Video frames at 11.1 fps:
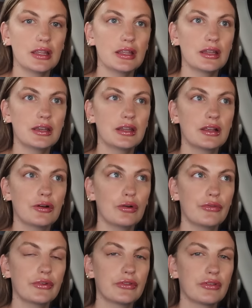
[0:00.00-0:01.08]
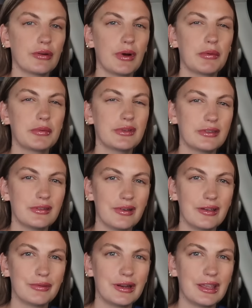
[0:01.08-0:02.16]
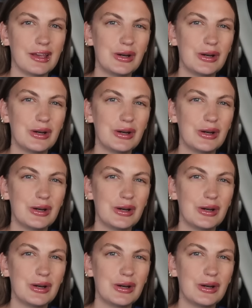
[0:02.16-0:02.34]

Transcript: in Whole Foods, so I'll probably see you guys when I get